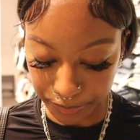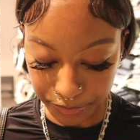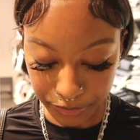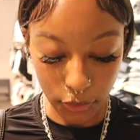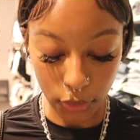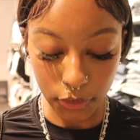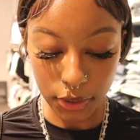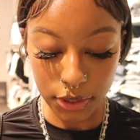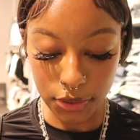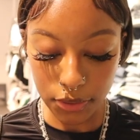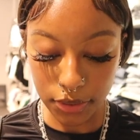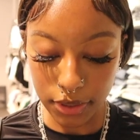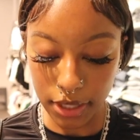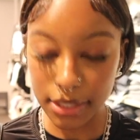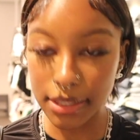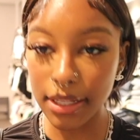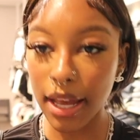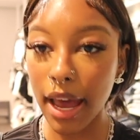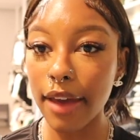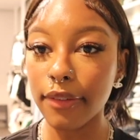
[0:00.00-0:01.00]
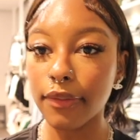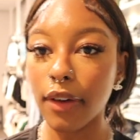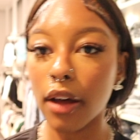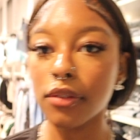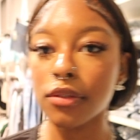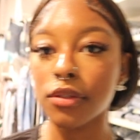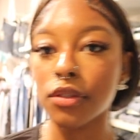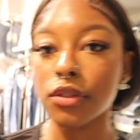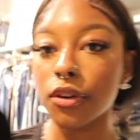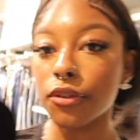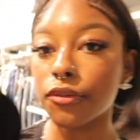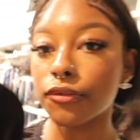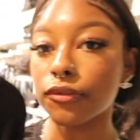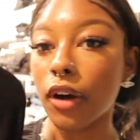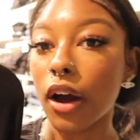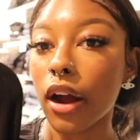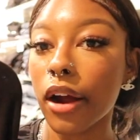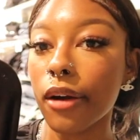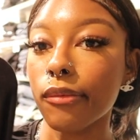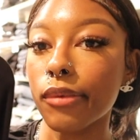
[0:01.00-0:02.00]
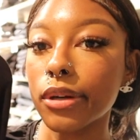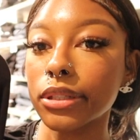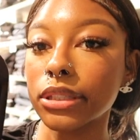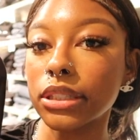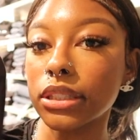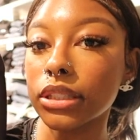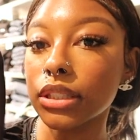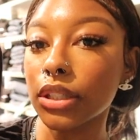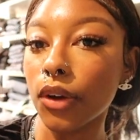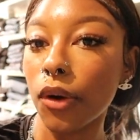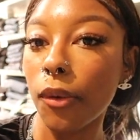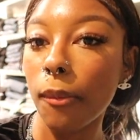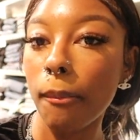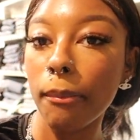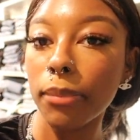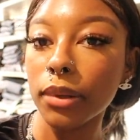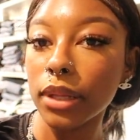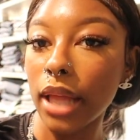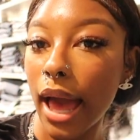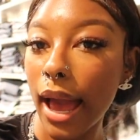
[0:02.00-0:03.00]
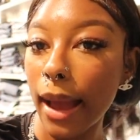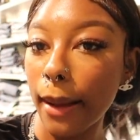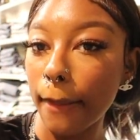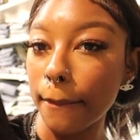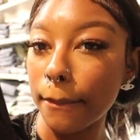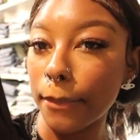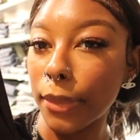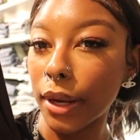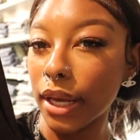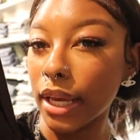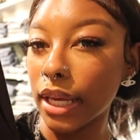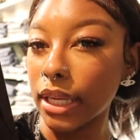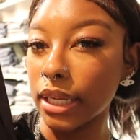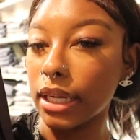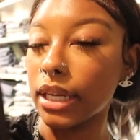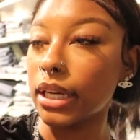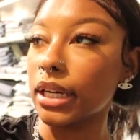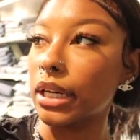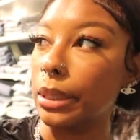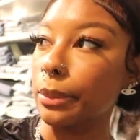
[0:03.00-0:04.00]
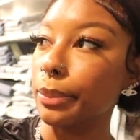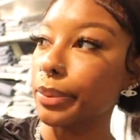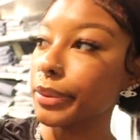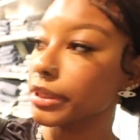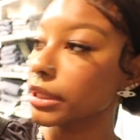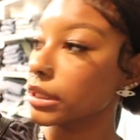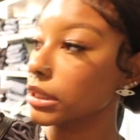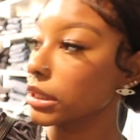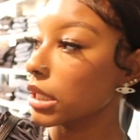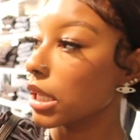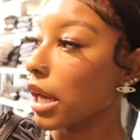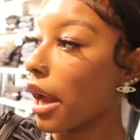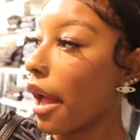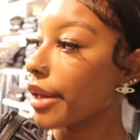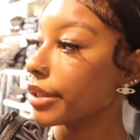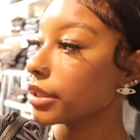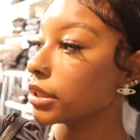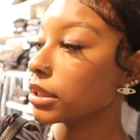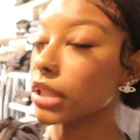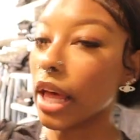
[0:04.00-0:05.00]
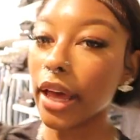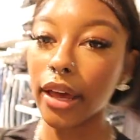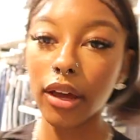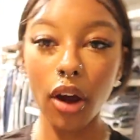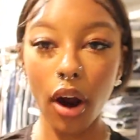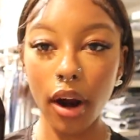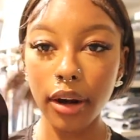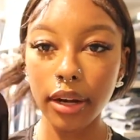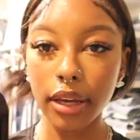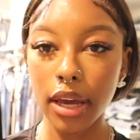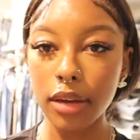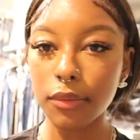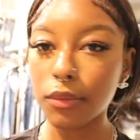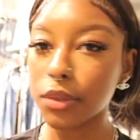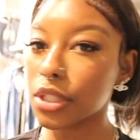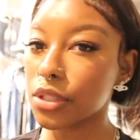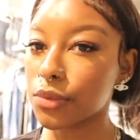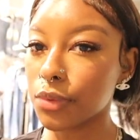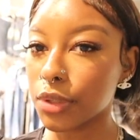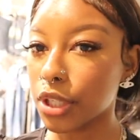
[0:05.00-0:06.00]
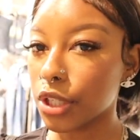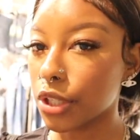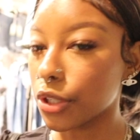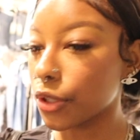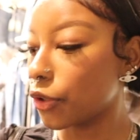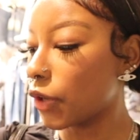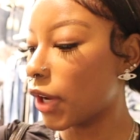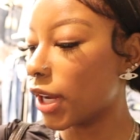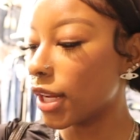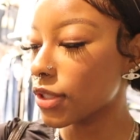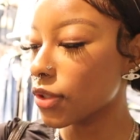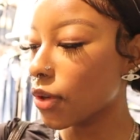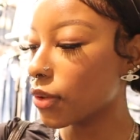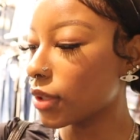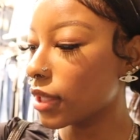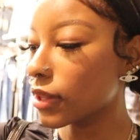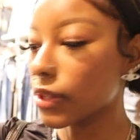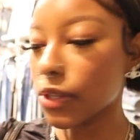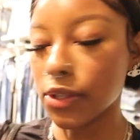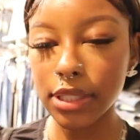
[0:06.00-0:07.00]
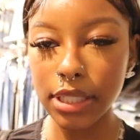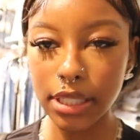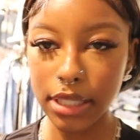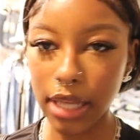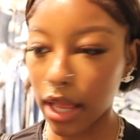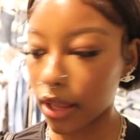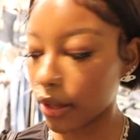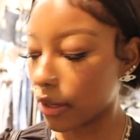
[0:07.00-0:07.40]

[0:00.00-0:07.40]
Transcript: The only two things that I found so far was this little black button up um, like cardigan which is really cute and it's only $13